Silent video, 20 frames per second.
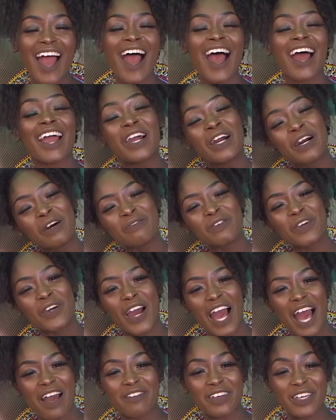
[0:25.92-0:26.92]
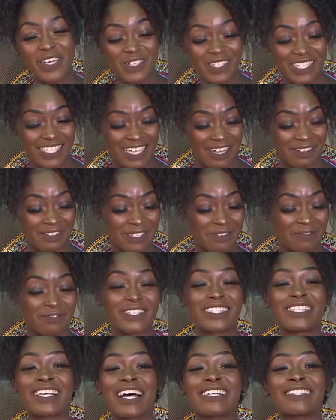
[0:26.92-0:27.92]
I hope you're having yourselves a
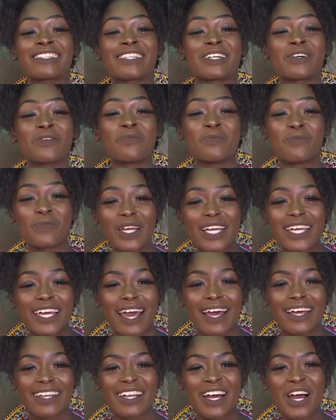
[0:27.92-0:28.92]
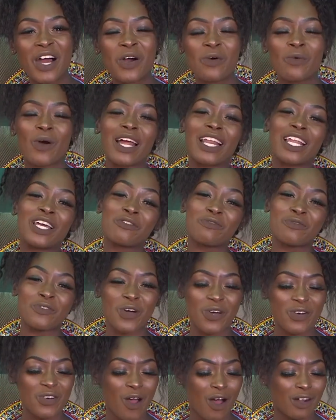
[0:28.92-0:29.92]
fantastic weekend. Well, if
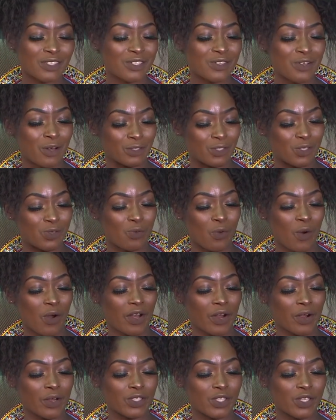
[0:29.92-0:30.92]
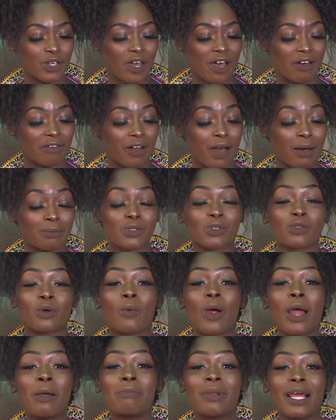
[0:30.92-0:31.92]
you're not to worry, because you have come to the
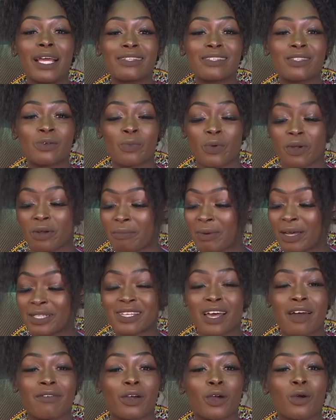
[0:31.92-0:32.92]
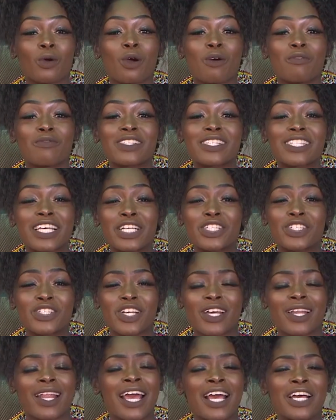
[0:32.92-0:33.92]
right place. We're about to have a good
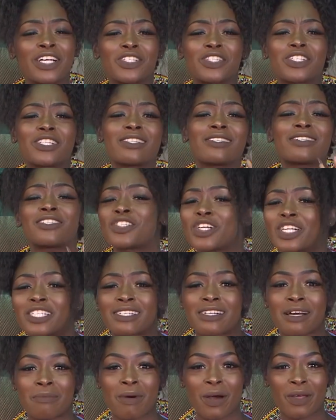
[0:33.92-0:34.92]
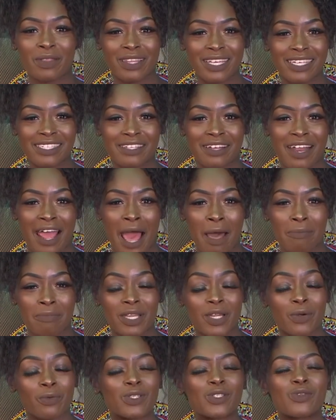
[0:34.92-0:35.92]
conversation, just chatting about things that are
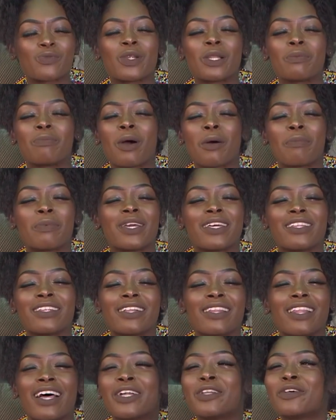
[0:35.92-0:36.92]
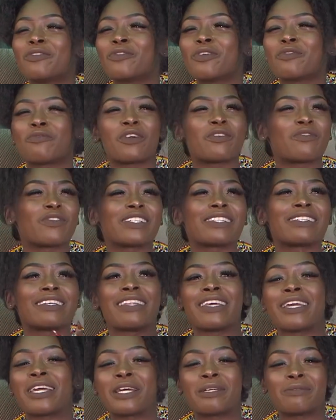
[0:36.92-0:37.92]
happening, what's really popping in the land of your favorite
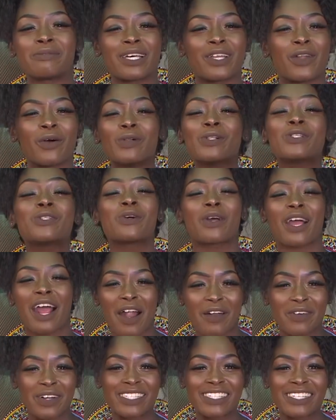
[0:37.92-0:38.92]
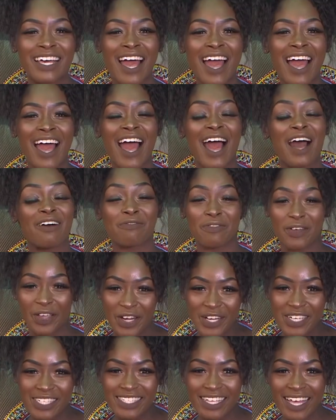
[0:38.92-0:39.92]
celebs, and also current
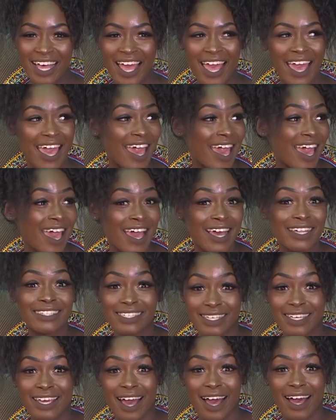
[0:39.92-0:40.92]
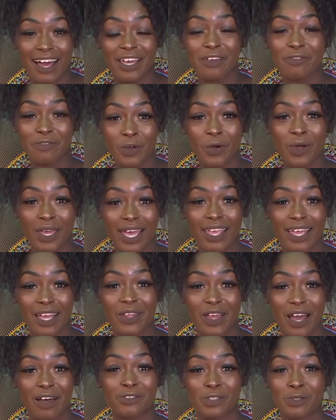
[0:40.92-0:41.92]
affairs. And yeah, if you're Kenyan,
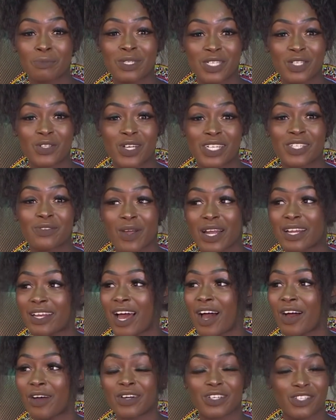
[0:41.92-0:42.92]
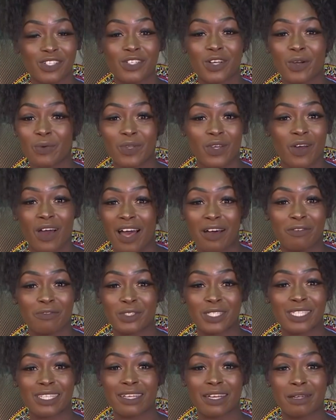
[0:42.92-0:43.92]
you have to be stressed right now, because you know we don't have
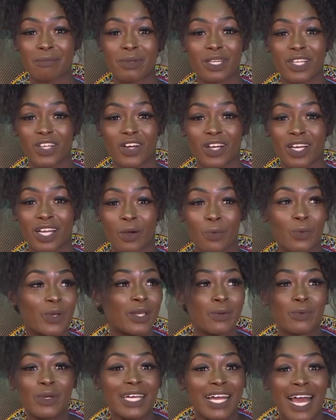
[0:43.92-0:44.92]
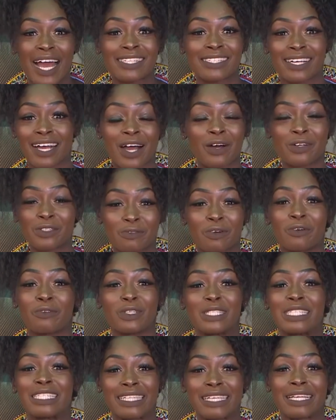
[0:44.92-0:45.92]
43 billion. We can't account for
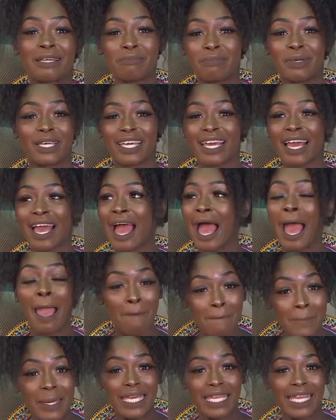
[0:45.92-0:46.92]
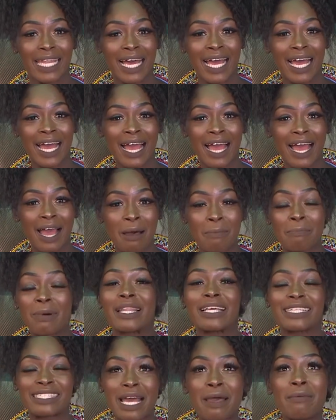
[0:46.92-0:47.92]
43 B. I mean, by
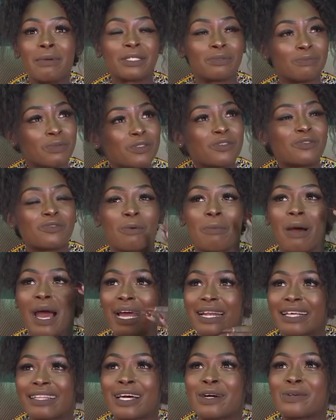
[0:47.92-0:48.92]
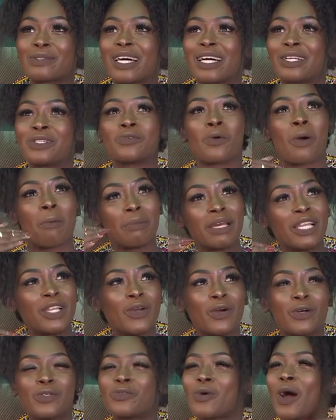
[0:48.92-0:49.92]
the time it moved from 100,000 to a
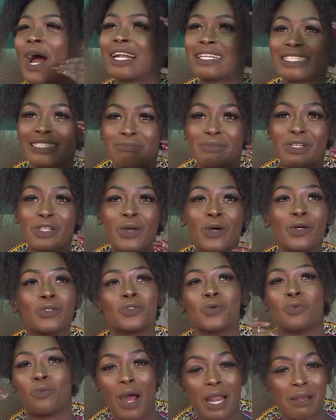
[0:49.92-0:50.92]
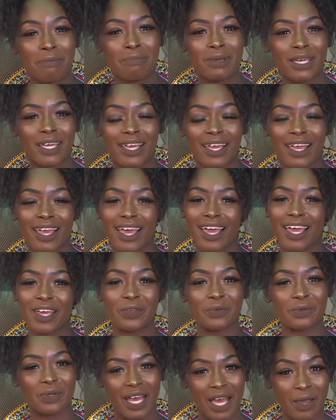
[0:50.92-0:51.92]
million to 100 million to 1B, hey,
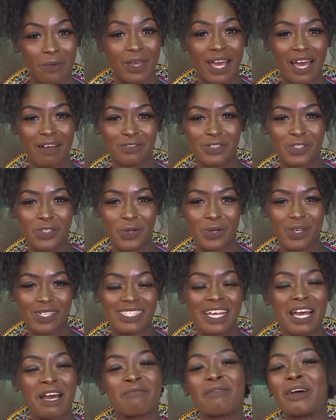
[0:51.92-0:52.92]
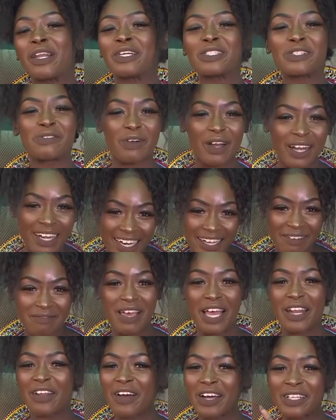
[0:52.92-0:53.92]
you guys, we have jokes, but not to worry.
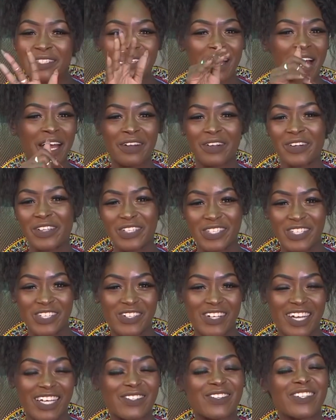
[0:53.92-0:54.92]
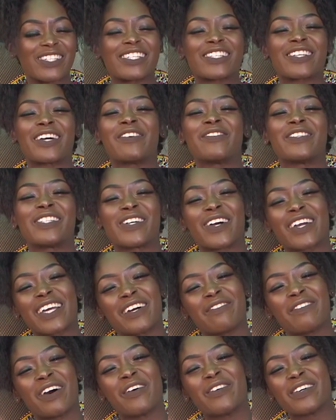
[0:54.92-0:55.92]
Me, I don't want to add on your stress. We're just going to be talking
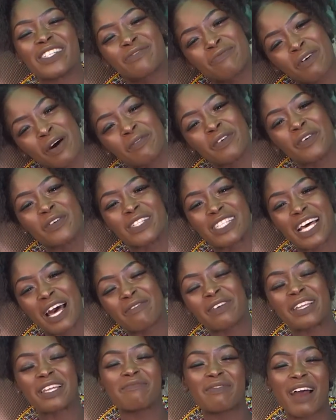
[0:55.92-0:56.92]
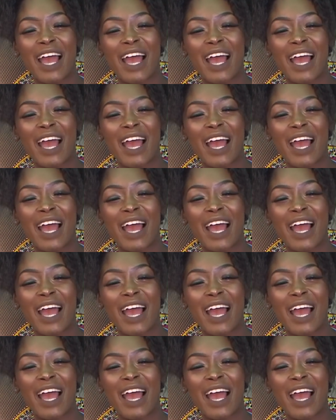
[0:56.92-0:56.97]
about what's popping, what's happening.